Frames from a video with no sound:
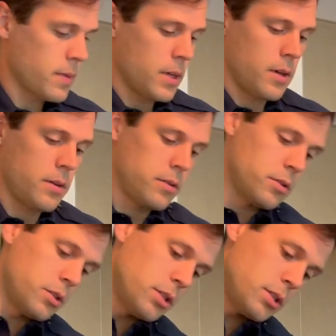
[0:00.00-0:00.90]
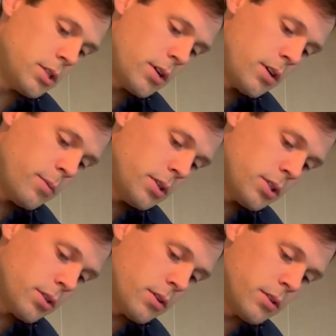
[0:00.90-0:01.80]
Okay, just a tiny bit of
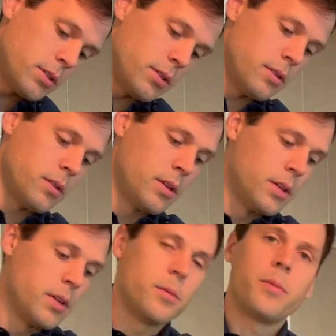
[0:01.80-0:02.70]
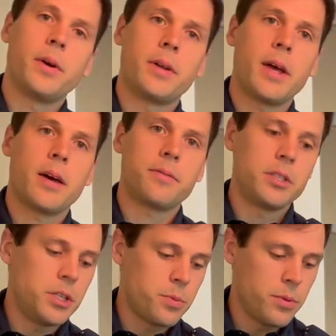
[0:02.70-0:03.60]
salt, about a 1/2
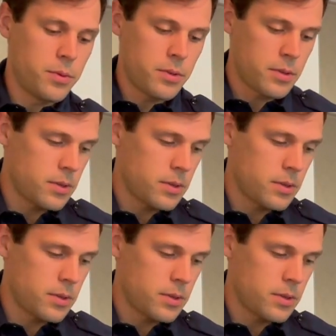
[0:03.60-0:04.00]
teaspoon.